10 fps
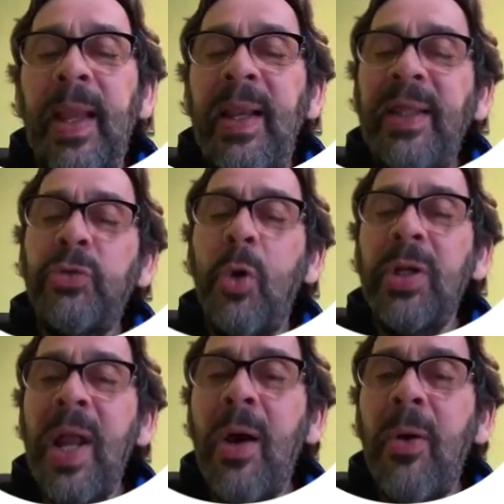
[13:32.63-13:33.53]
Let's talk
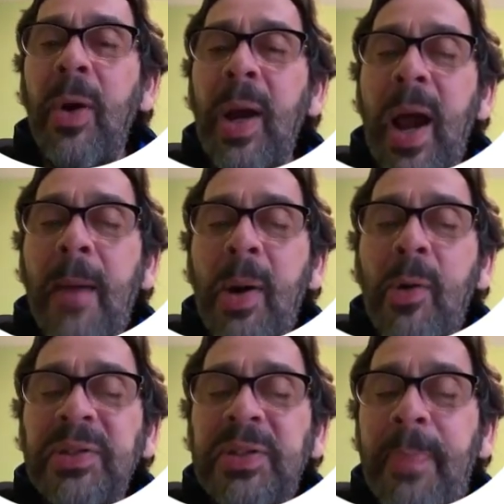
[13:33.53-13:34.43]
now
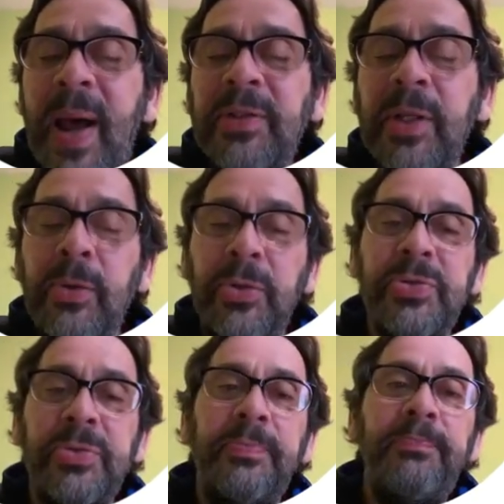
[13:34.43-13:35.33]
about antiparticles.